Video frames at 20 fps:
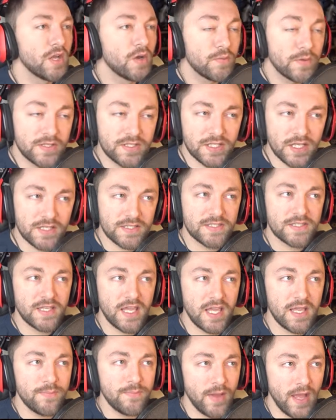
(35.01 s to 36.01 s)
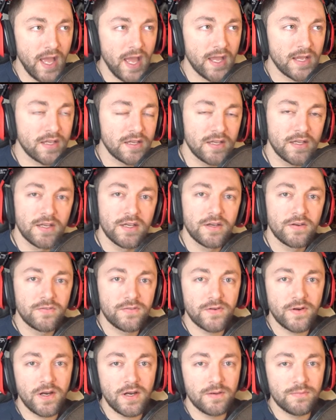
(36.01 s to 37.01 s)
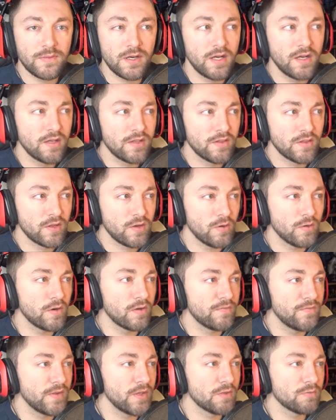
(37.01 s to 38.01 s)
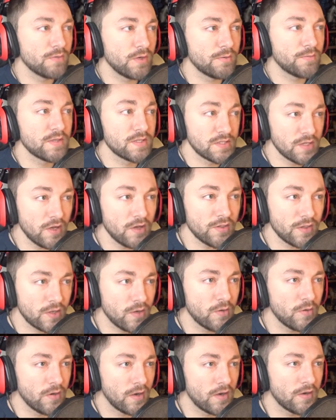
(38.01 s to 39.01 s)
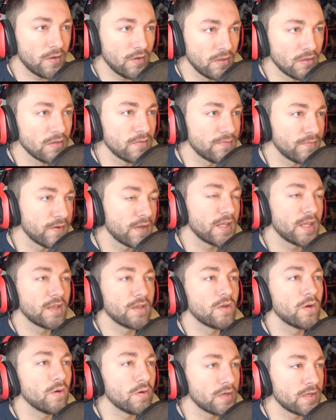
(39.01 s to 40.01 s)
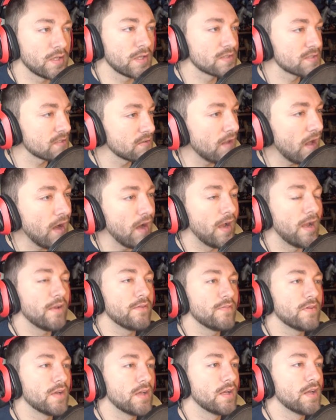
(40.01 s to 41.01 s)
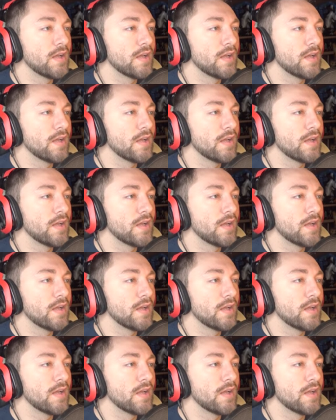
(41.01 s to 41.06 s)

We just came back from the cornfield where we saw the corn, all the freaking corn that's alive,